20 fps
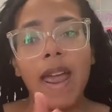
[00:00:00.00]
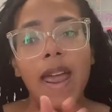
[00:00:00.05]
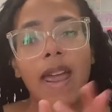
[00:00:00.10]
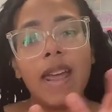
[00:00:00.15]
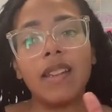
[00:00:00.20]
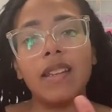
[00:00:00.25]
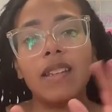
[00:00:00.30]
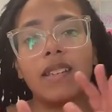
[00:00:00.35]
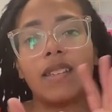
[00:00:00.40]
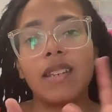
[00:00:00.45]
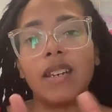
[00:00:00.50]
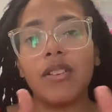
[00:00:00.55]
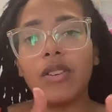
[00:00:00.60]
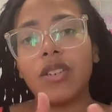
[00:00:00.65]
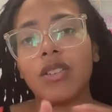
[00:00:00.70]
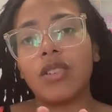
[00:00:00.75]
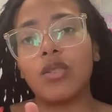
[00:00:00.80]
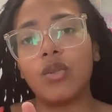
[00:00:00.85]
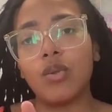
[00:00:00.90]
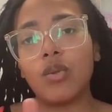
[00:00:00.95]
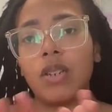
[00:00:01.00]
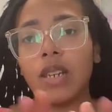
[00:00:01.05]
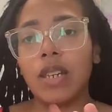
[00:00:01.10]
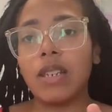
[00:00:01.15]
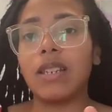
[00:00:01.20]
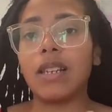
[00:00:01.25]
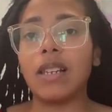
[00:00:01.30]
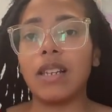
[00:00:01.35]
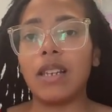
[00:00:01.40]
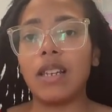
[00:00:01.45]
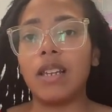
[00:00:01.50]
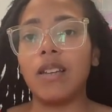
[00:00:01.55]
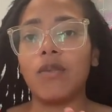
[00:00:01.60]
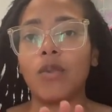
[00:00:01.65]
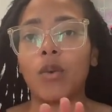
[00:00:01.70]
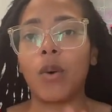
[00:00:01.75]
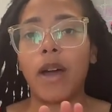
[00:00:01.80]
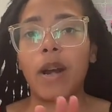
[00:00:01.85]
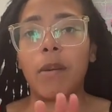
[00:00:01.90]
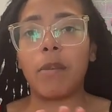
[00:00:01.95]
and the series do tend to
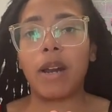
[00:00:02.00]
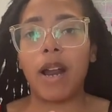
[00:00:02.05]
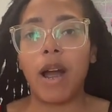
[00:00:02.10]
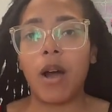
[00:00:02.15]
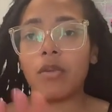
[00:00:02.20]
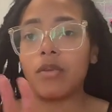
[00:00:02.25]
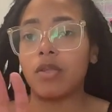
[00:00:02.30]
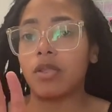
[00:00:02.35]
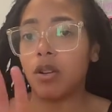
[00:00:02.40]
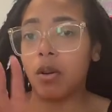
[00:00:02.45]
leave quite a bit out.